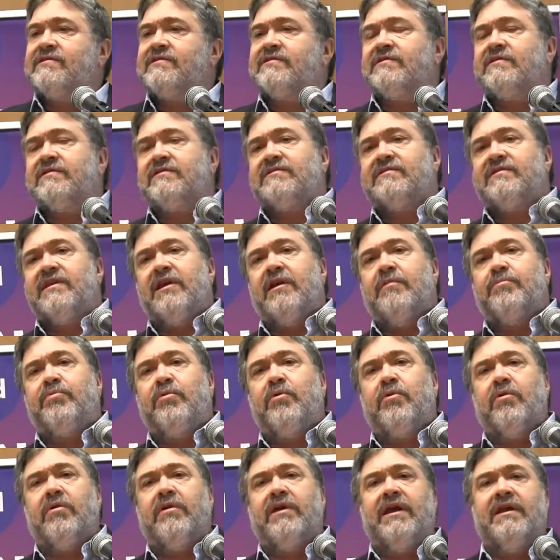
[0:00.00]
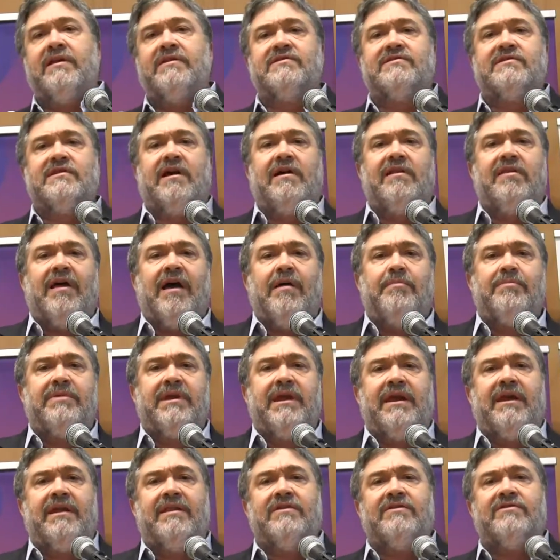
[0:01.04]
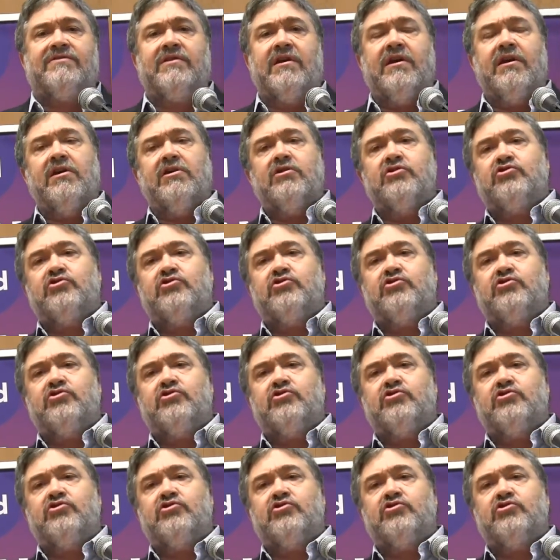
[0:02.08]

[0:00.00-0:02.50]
Singaporeans, Colombians,